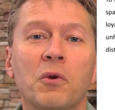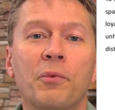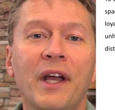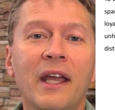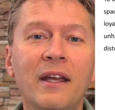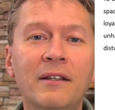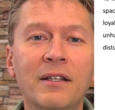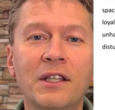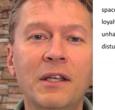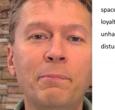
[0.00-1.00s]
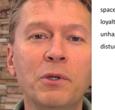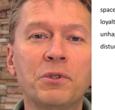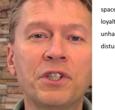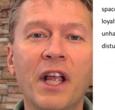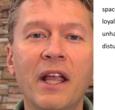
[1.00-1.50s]
way to keep you
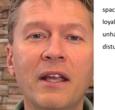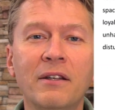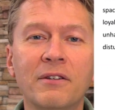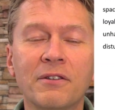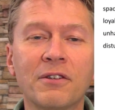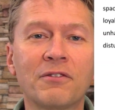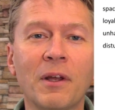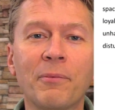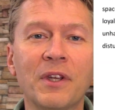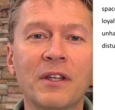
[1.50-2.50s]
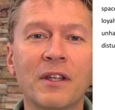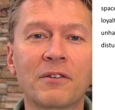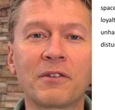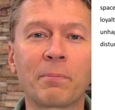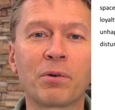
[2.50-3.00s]
chained to something
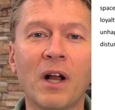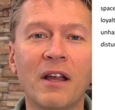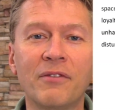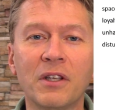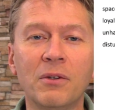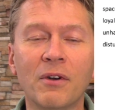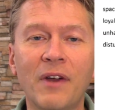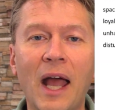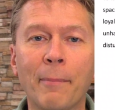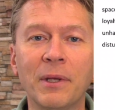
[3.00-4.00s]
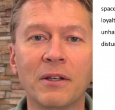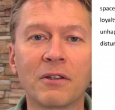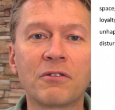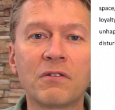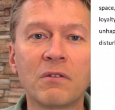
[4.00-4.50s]
that's depriving you of
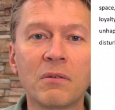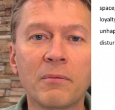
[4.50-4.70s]
happiness.